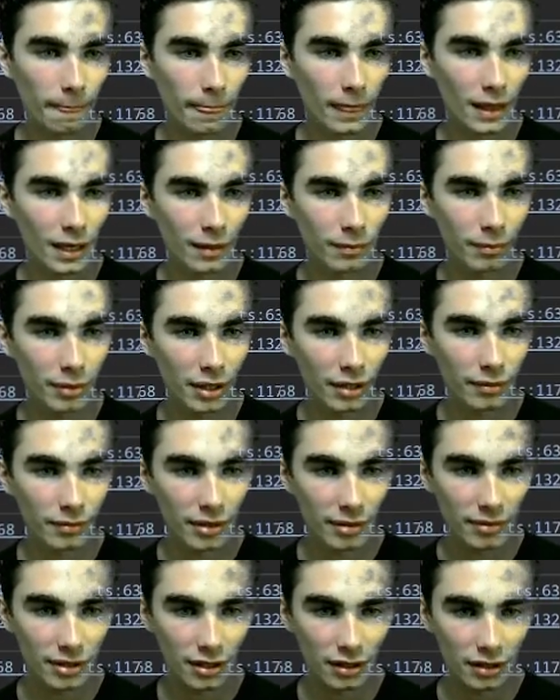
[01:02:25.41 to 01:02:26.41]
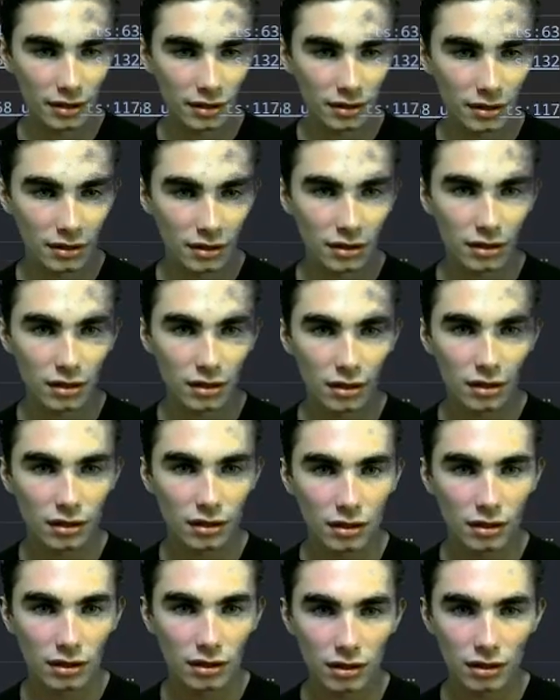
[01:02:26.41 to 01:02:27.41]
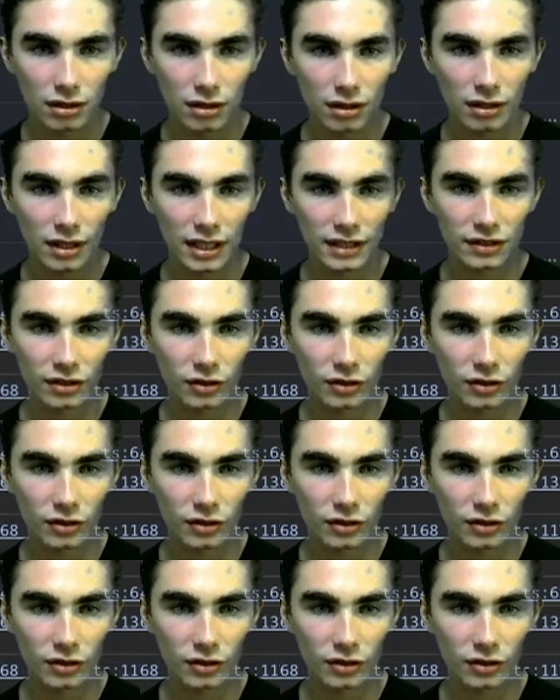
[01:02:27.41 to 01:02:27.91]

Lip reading: but maybe that's